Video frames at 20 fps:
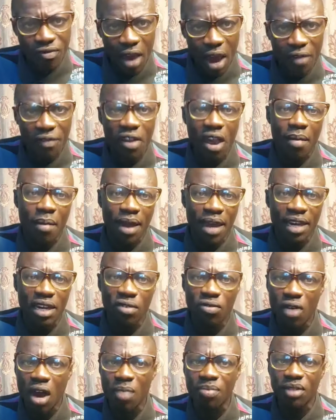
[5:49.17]
trash, and my
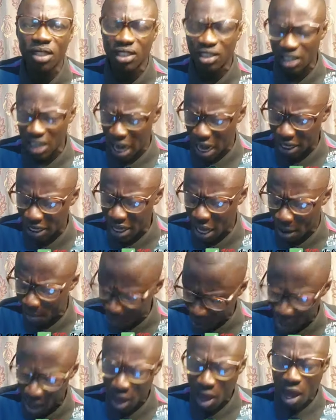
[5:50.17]
head in web, the tina, the
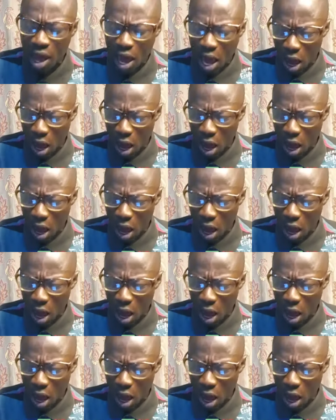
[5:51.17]
abba.